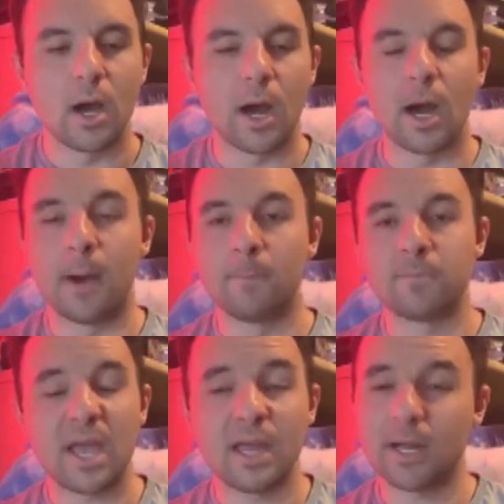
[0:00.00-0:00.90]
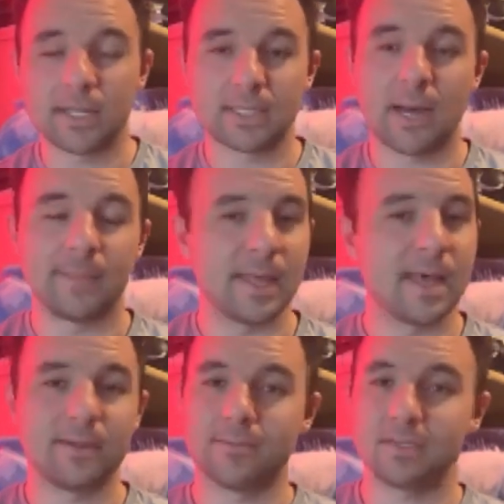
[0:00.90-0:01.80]
Um, and on top of
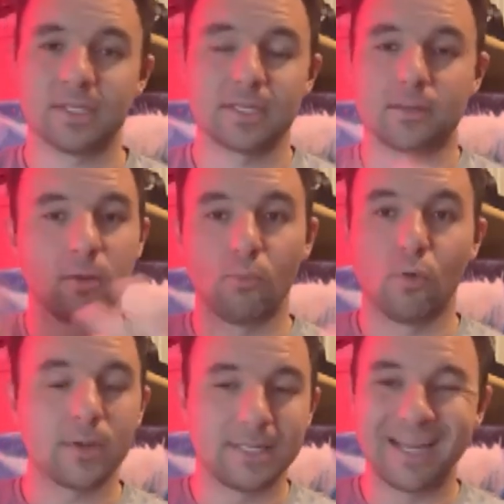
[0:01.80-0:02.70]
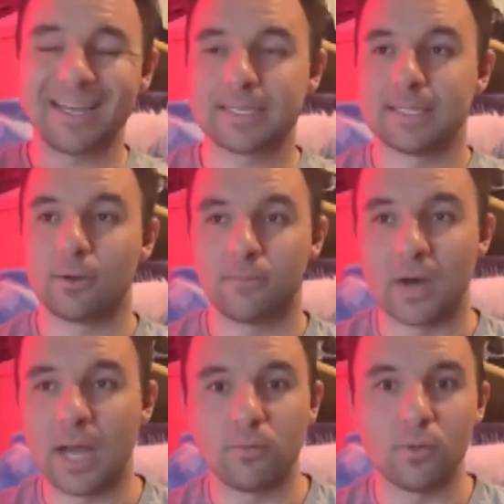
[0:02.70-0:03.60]
that, just the more decks that are
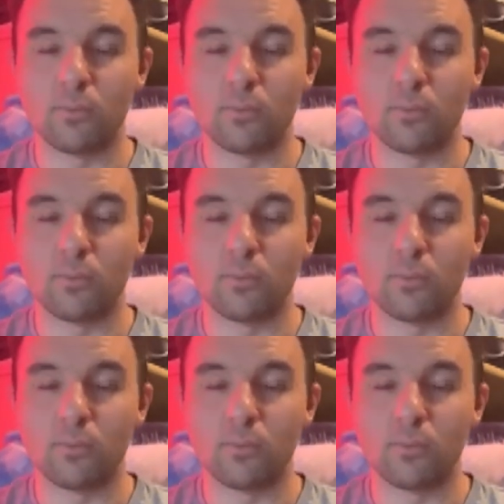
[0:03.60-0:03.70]
viable,